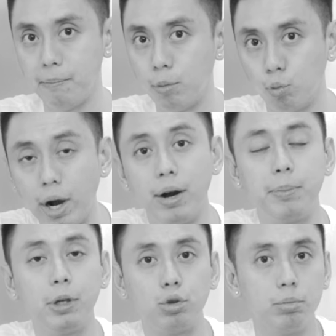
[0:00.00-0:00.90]
we are
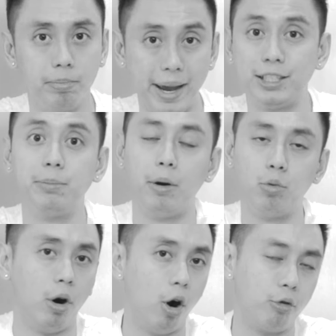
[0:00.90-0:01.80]
able to maximize,
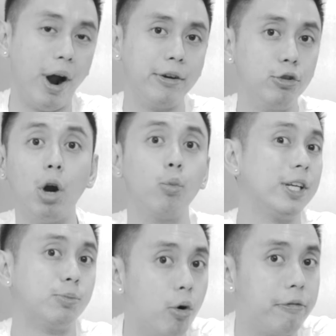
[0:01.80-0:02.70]
or rather not
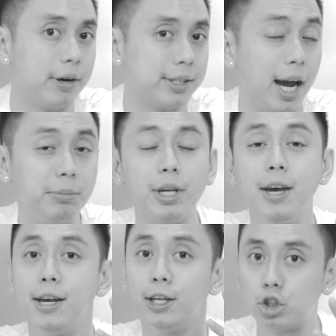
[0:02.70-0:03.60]
waste both of our times.
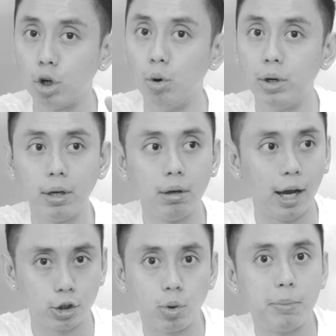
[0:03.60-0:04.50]
So
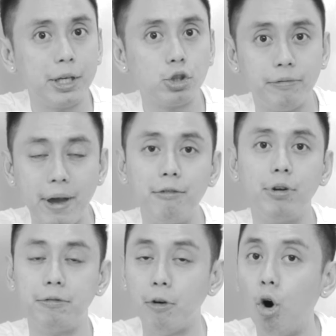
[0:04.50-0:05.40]
I just want to make sure
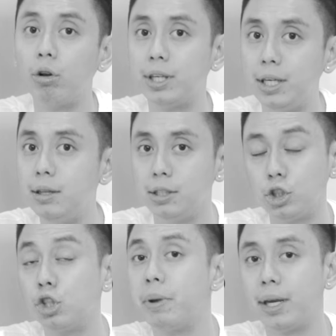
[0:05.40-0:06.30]
if all key
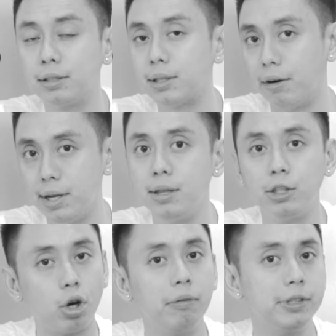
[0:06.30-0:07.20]
decision makers are in
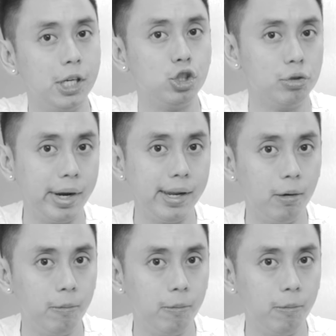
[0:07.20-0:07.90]
this conversation right now,